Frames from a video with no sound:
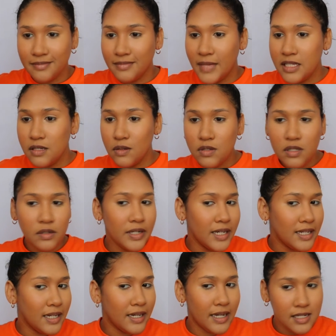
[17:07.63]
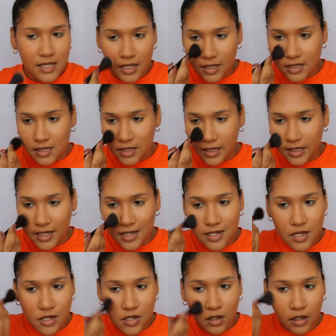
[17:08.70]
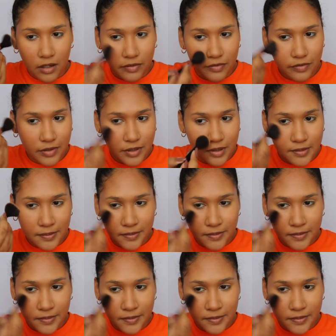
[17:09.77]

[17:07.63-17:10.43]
That's also really nice. Like, it's really soft.